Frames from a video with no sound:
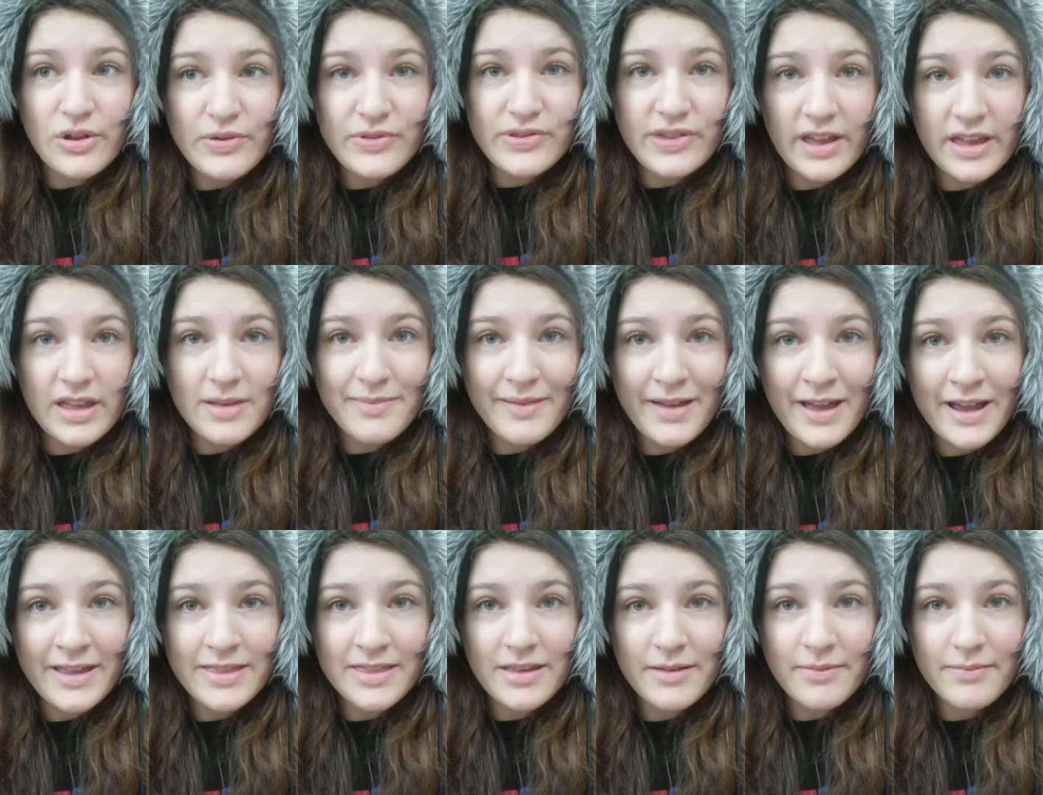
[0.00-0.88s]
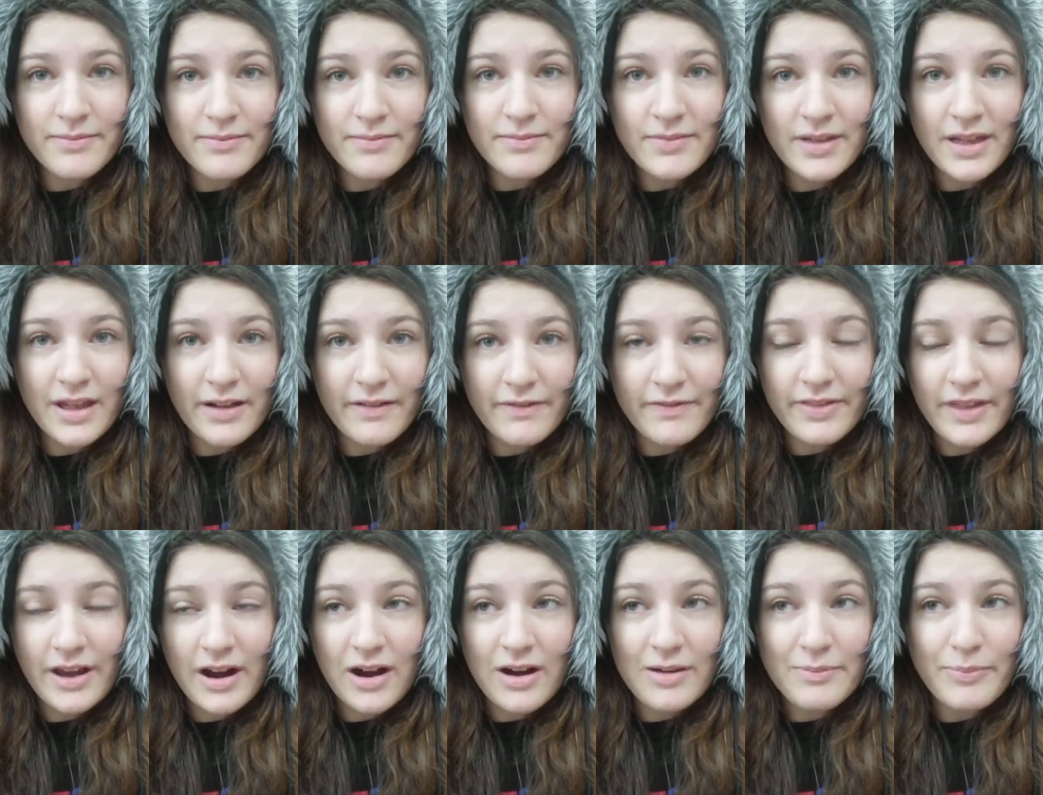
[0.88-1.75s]
second behind them, if
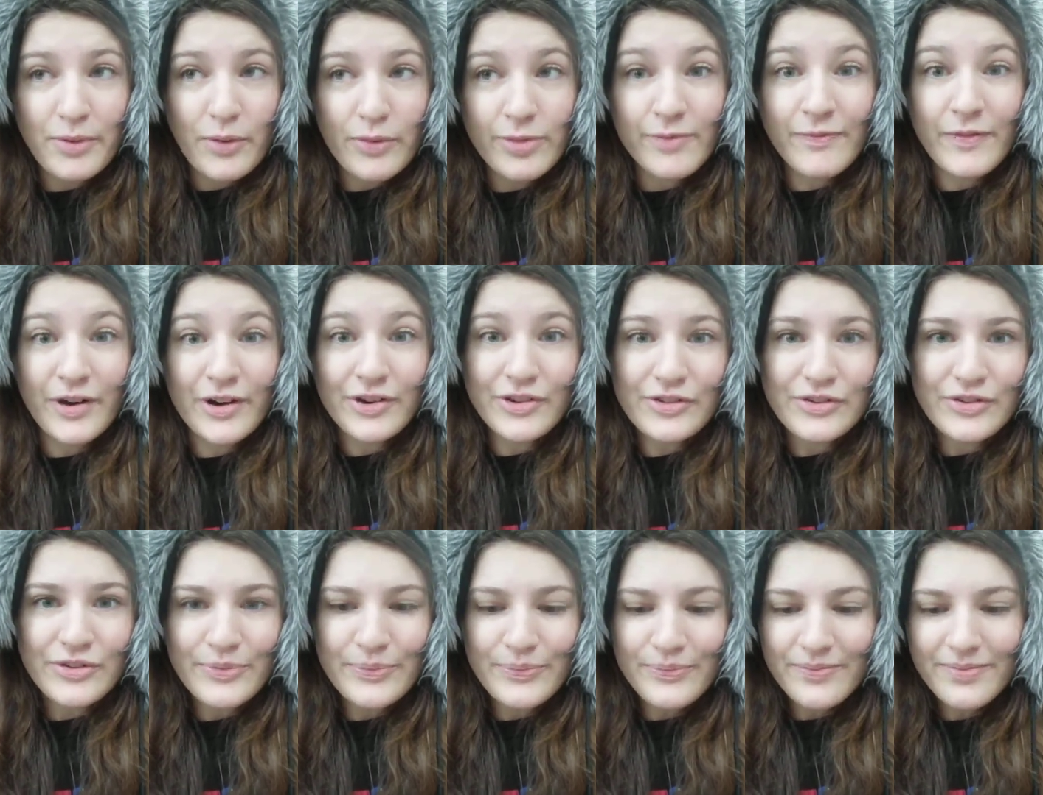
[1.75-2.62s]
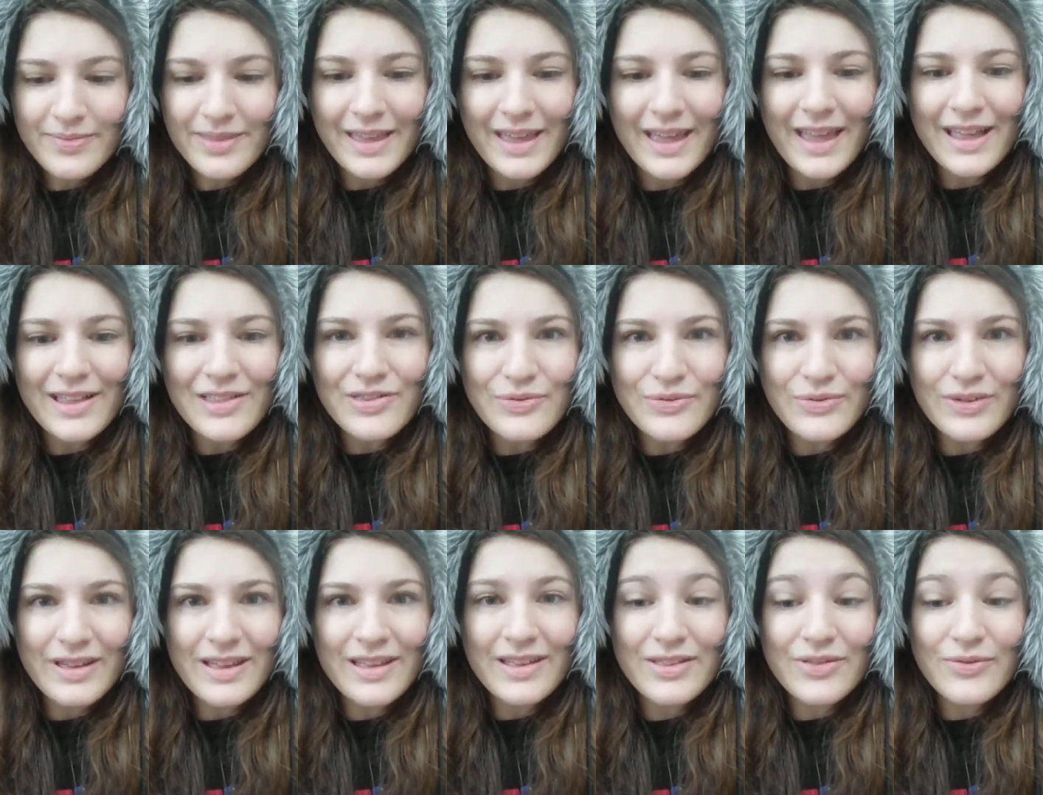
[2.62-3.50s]
they're both first. It's
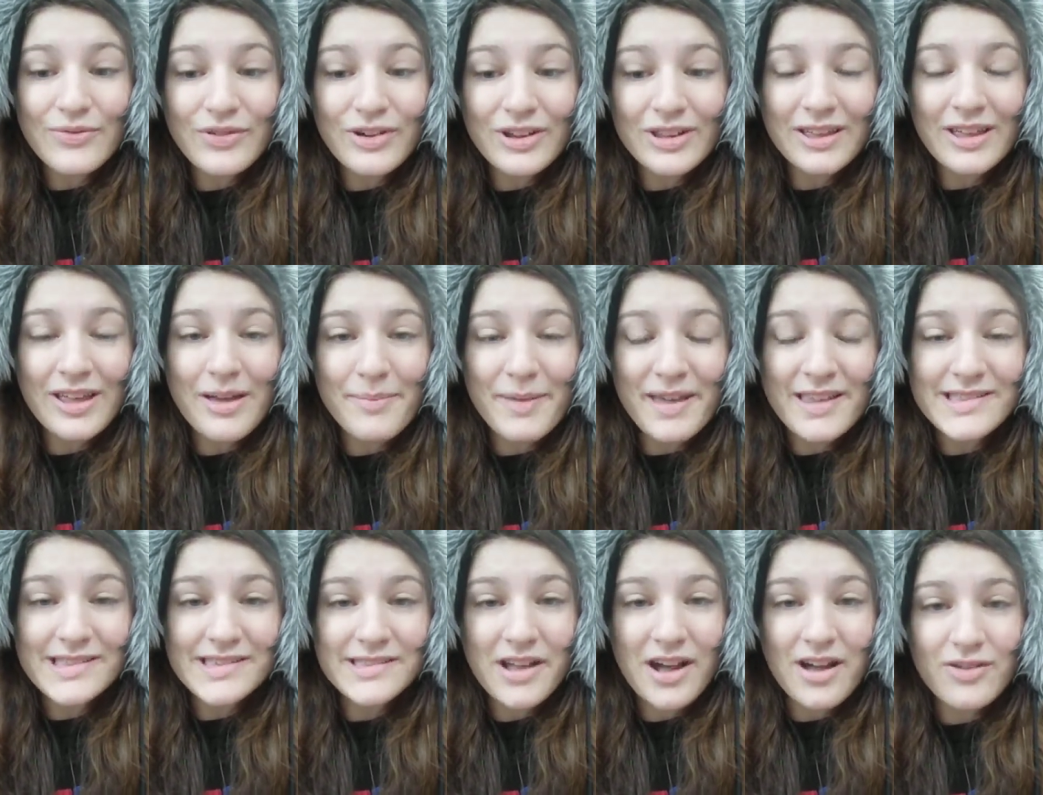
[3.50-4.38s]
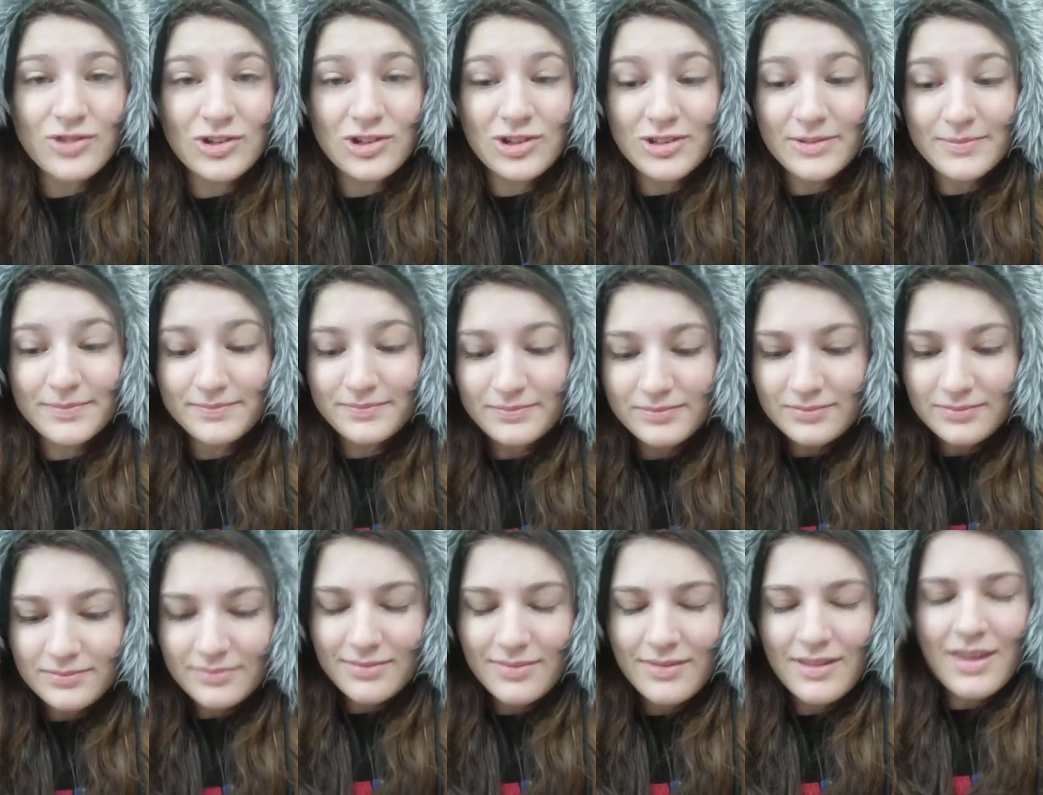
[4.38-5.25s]
a really amazing novel,
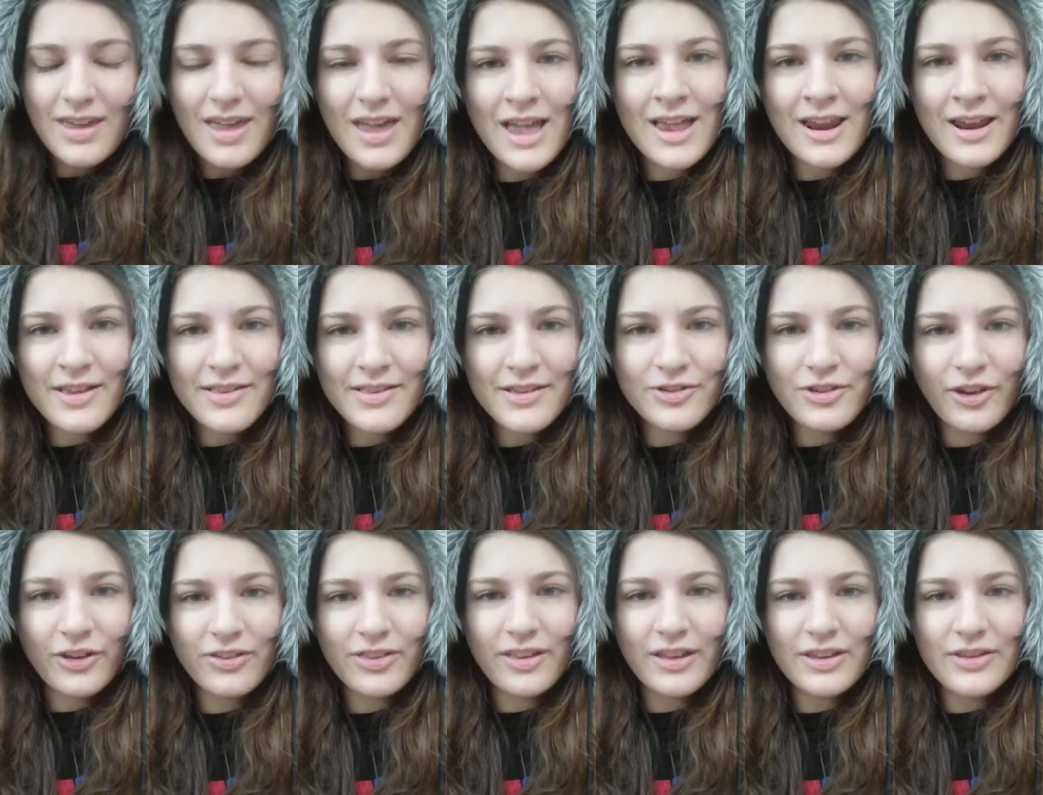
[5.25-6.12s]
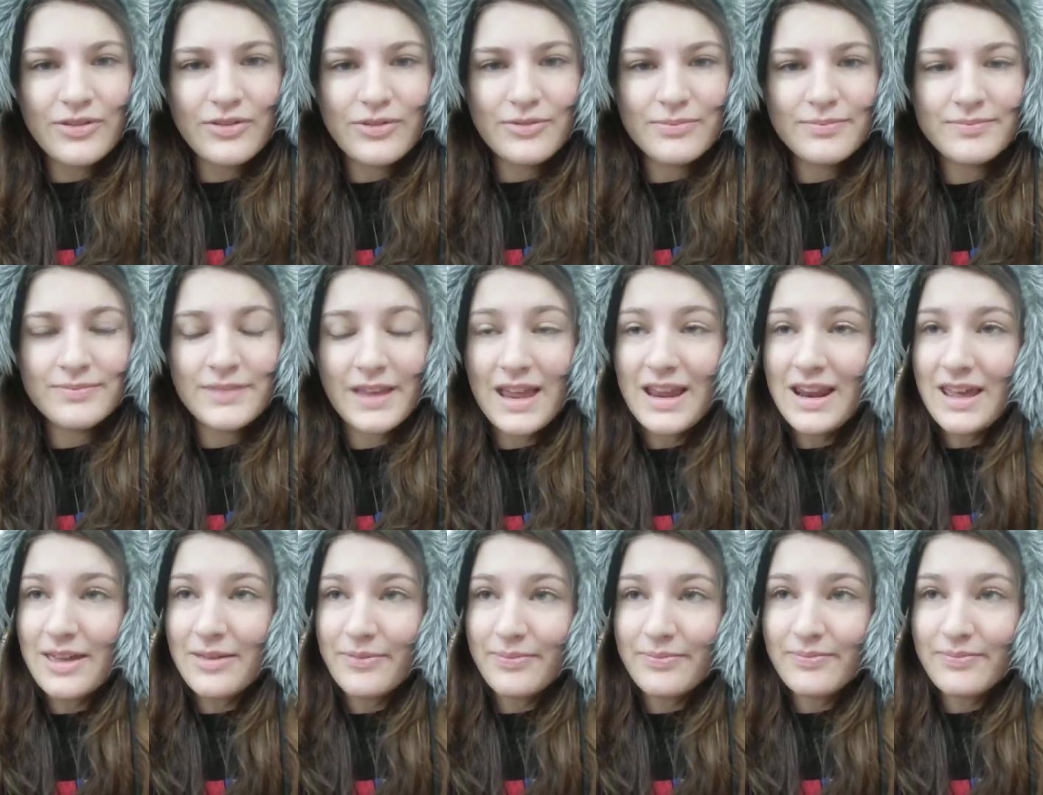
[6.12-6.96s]
and I suggest that you get it.